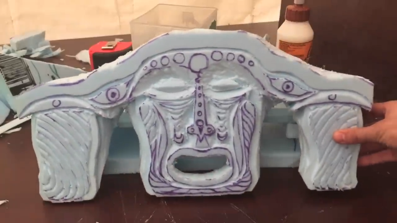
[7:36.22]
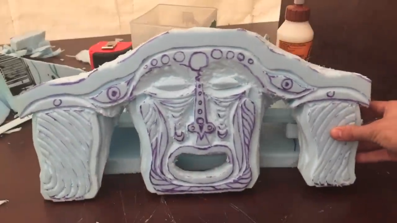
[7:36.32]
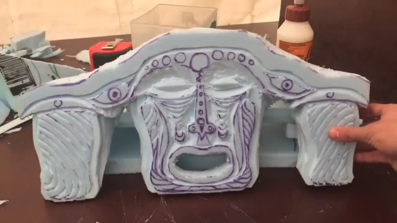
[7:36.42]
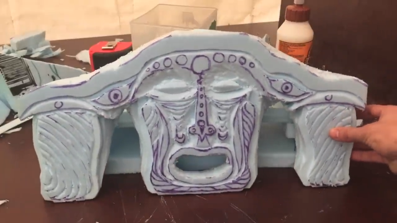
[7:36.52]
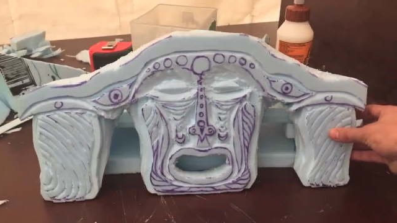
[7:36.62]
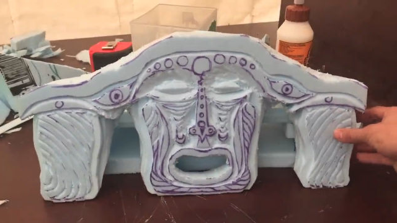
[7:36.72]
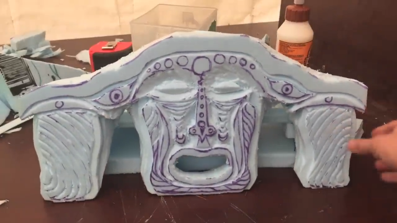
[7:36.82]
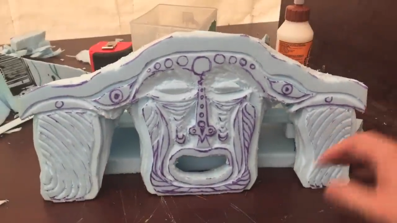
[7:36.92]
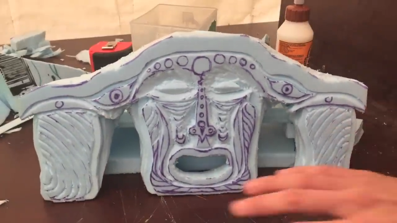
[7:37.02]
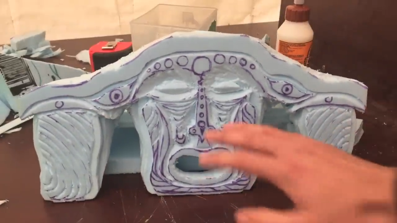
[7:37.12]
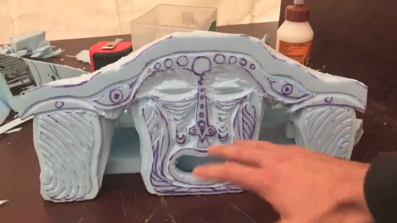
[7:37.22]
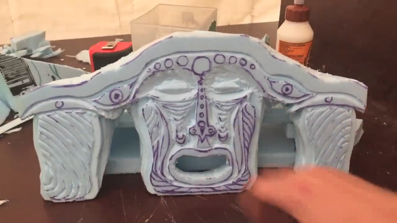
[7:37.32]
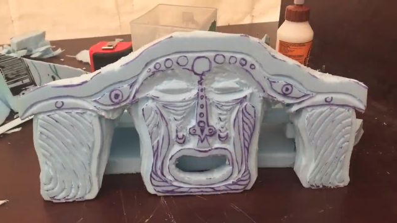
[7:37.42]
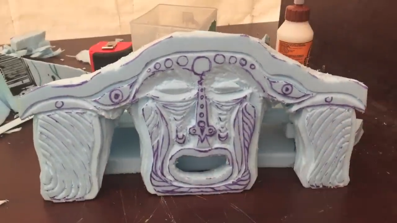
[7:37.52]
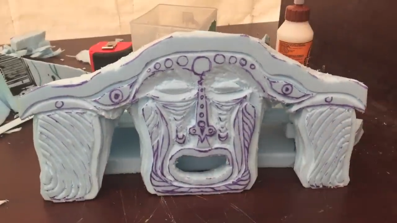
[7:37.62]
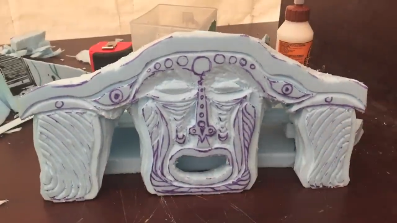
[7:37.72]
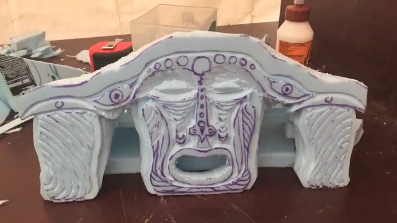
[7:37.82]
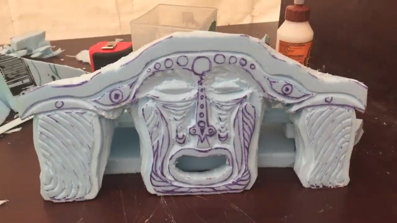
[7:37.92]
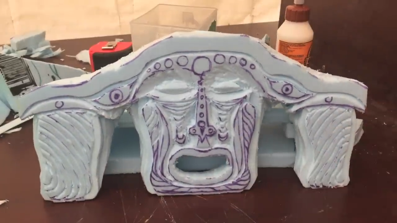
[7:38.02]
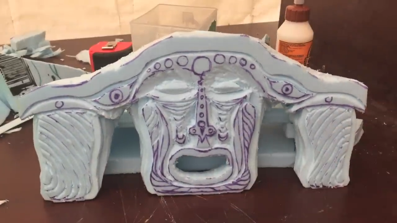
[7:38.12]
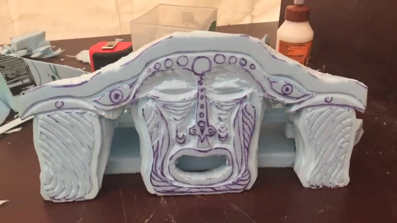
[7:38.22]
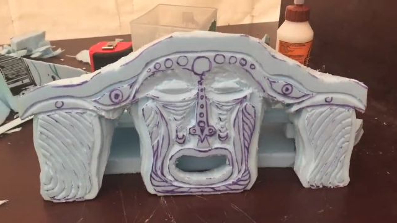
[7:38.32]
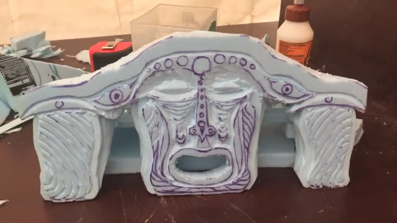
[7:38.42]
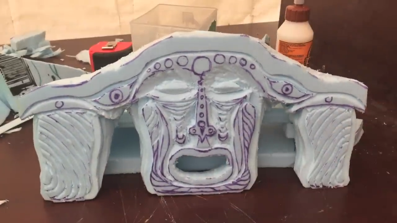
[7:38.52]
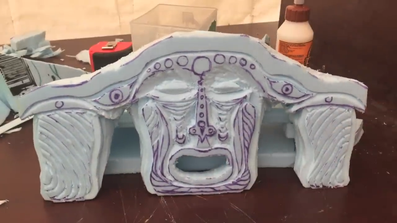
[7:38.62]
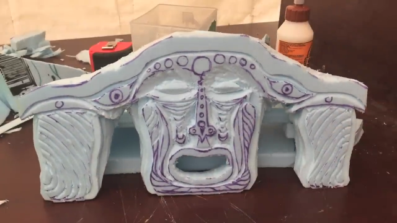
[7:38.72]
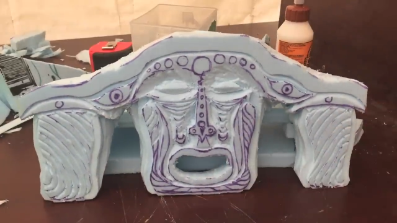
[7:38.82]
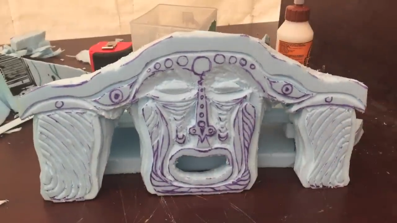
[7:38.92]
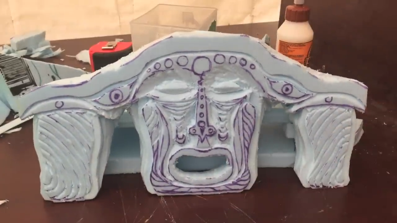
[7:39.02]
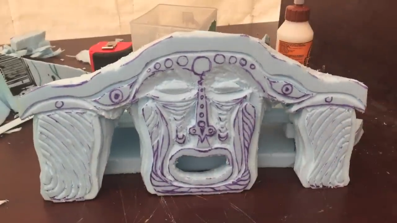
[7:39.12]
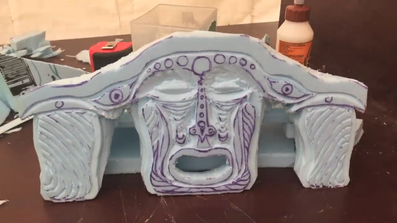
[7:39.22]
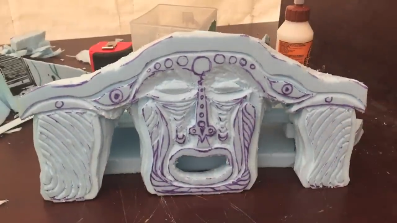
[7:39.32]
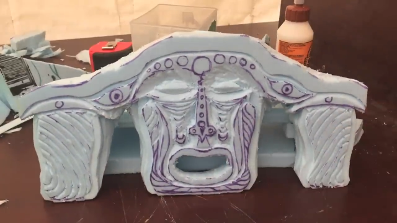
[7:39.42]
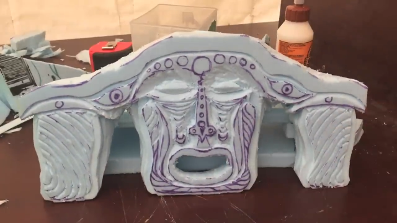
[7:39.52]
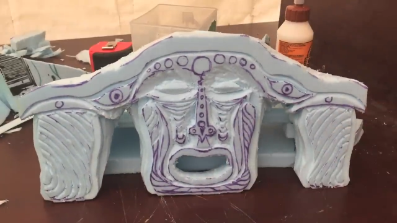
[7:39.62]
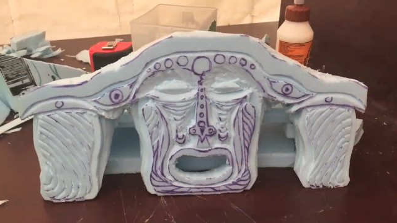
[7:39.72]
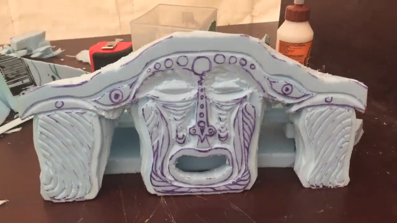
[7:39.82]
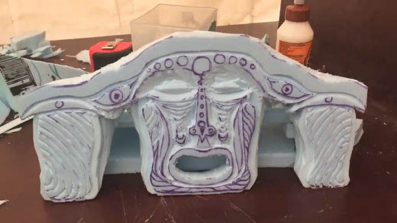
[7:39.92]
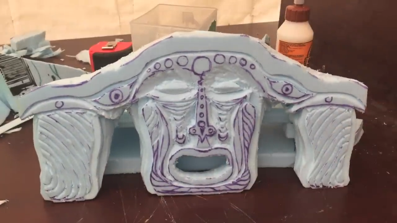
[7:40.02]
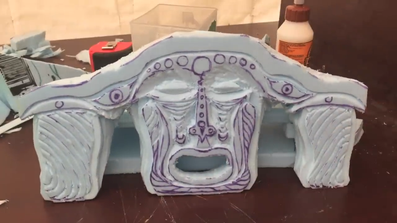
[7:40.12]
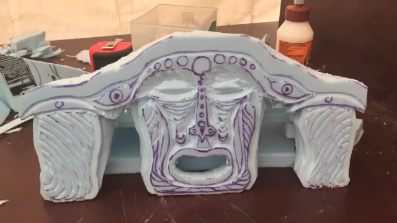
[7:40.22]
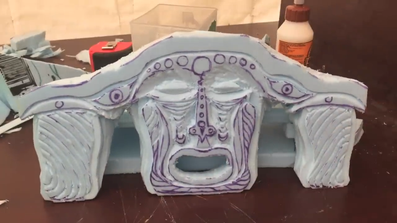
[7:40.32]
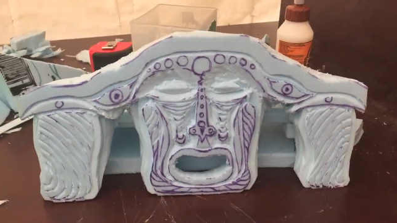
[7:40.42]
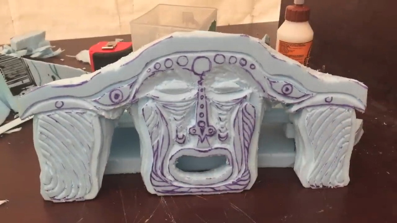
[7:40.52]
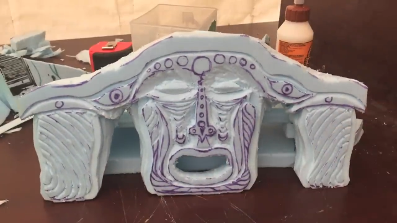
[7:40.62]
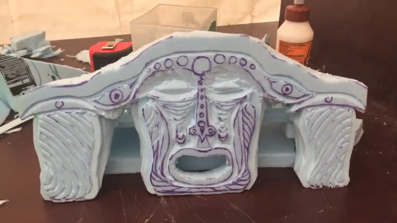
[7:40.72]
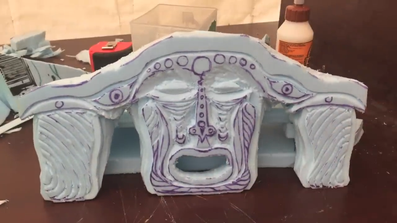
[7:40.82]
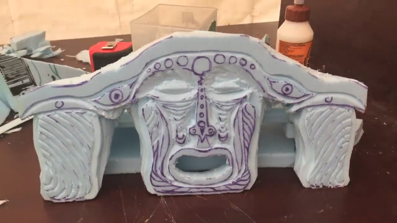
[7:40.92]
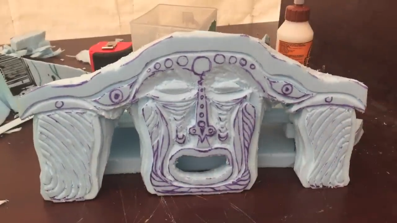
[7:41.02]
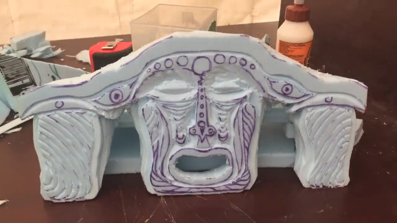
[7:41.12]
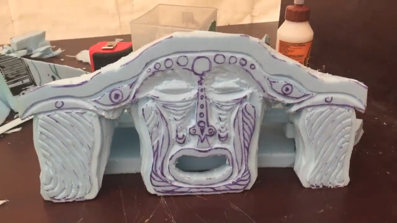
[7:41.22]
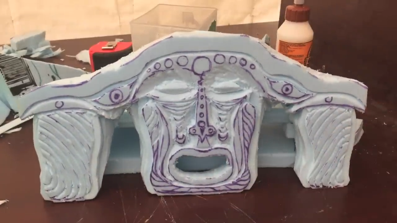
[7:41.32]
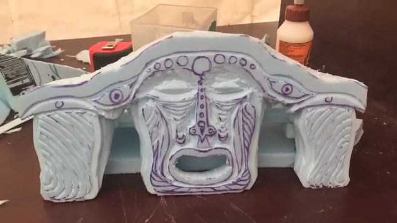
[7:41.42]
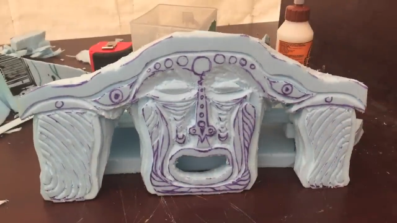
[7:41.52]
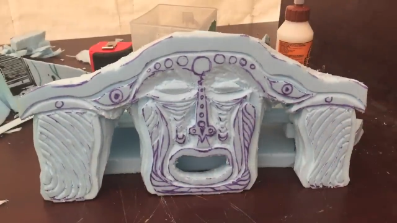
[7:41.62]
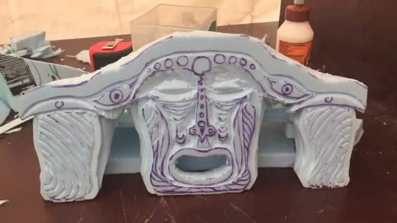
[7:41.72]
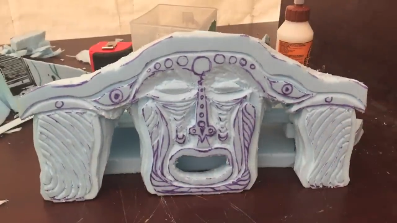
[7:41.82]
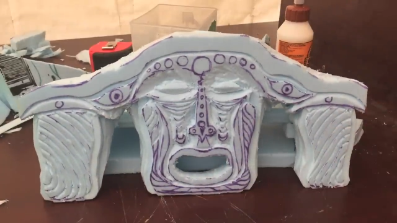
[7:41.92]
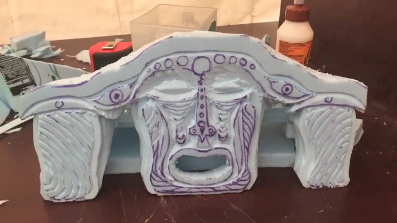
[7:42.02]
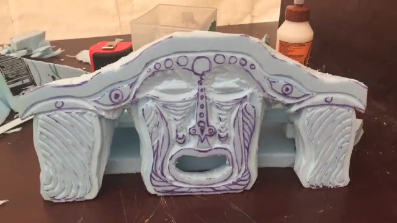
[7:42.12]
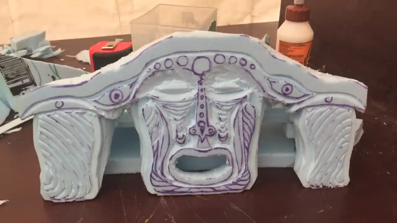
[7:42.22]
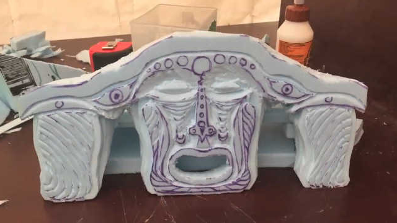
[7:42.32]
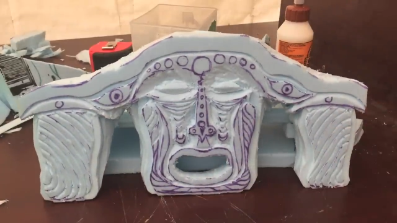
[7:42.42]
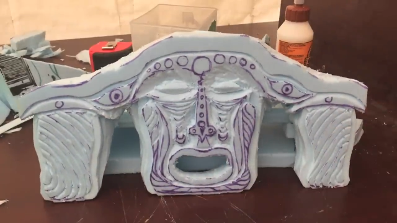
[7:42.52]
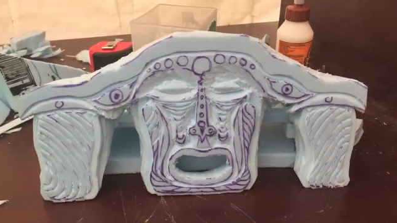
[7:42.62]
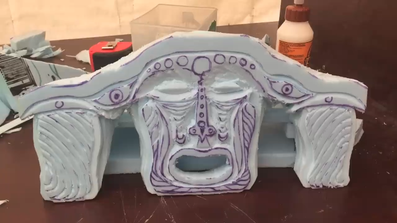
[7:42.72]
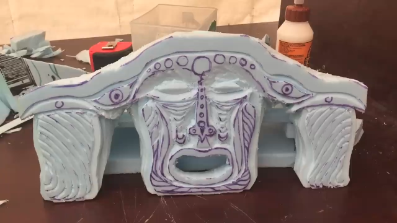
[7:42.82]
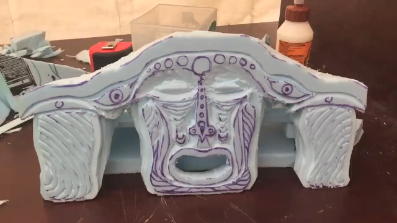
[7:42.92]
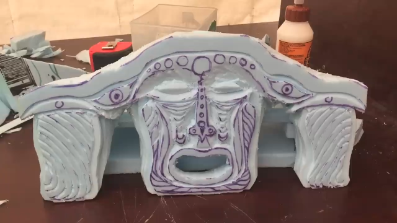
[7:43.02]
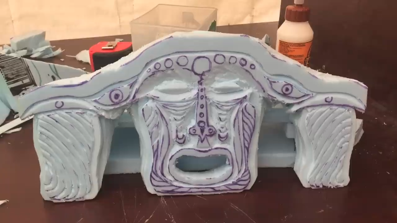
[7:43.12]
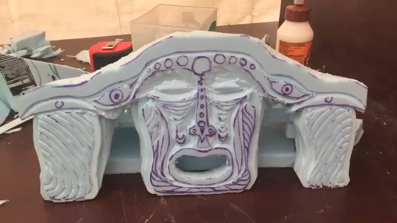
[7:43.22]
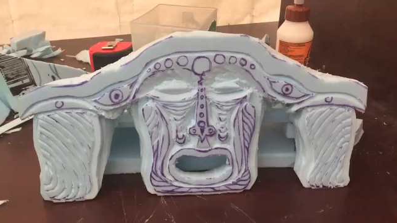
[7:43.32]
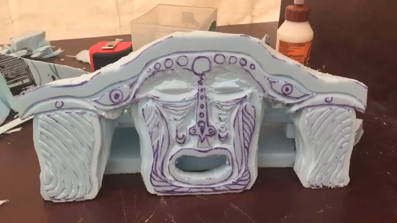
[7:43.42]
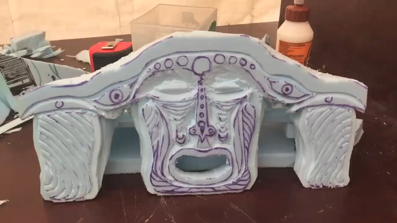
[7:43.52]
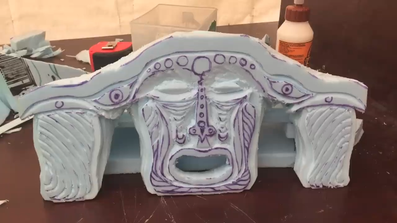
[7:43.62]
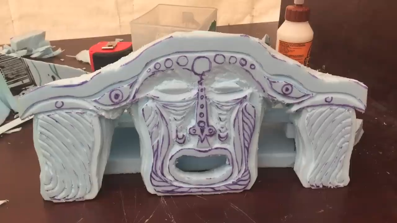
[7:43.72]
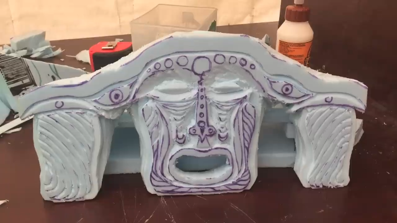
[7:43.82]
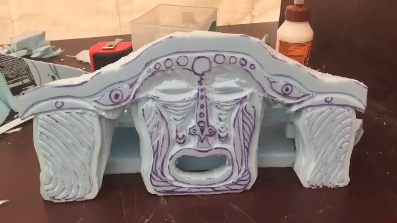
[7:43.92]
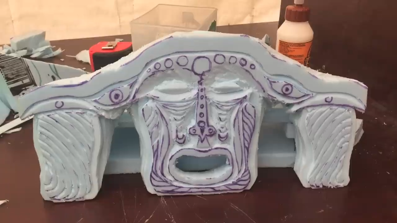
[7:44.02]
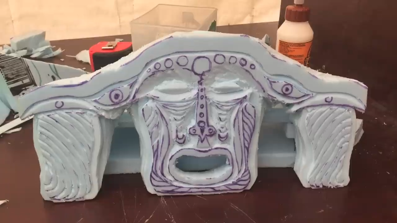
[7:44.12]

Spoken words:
(no speaker visible)